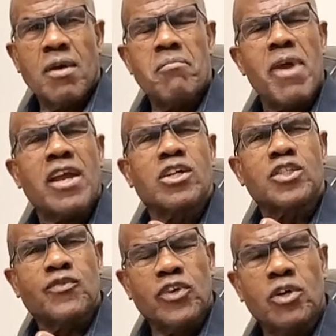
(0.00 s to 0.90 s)
make us
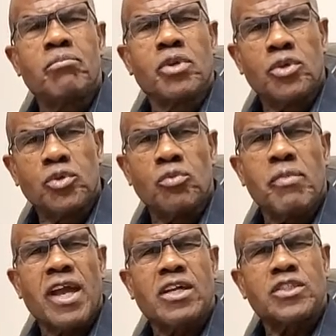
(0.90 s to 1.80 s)
feel blue,
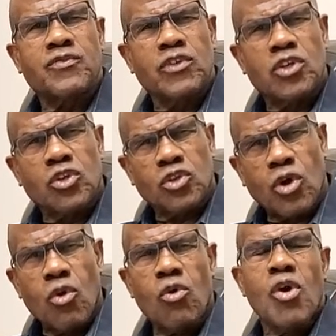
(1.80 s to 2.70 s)
make us feel
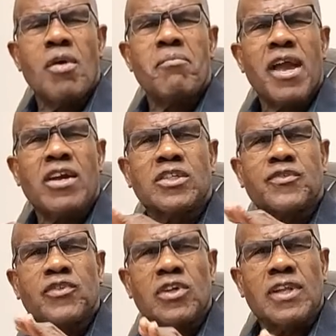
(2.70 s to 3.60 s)
low, make us
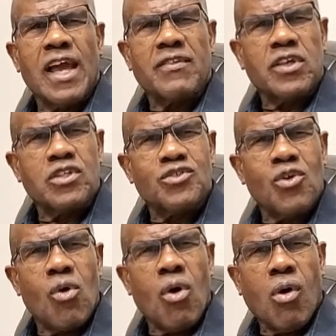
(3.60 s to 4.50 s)
feel like there's
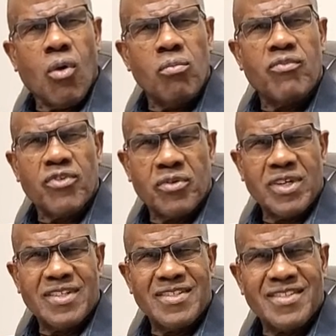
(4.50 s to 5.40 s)
no hope for
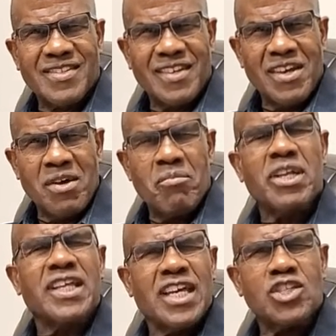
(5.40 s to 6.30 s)
us.
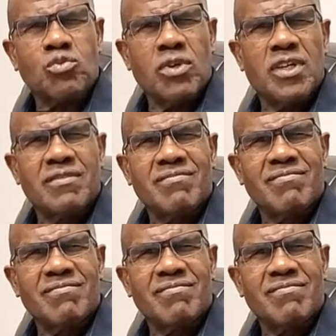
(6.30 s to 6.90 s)
But guess what?